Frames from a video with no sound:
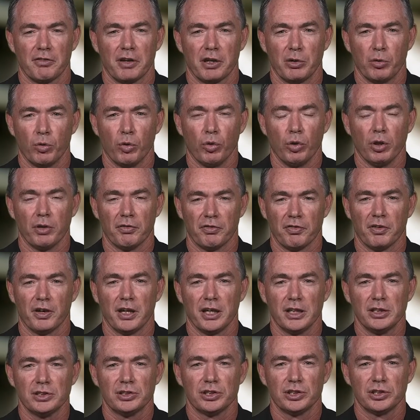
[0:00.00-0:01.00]
and all the
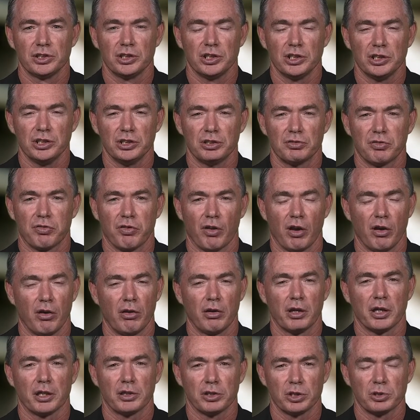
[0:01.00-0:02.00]
fans is he's
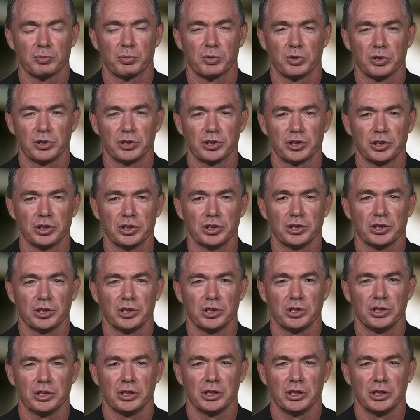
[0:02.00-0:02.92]
flying this pre-season.